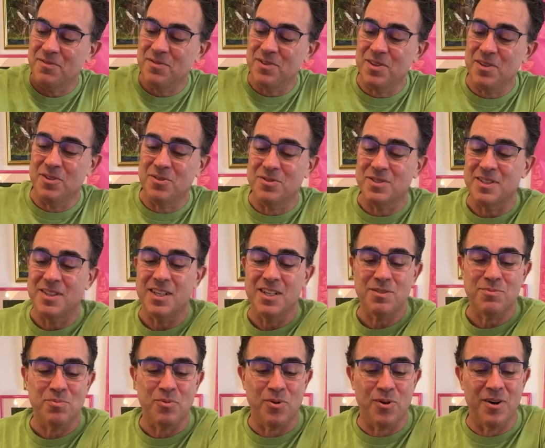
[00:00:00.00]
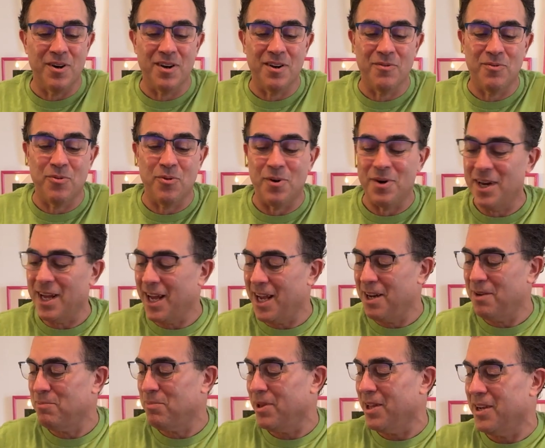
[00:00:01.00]
use this board and 4 to
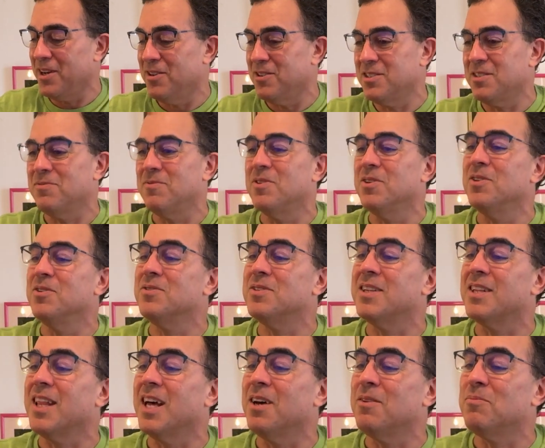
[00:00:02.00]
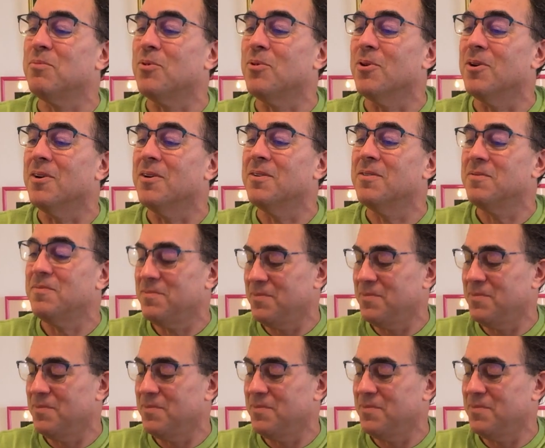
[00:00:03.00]
8 players for using that board.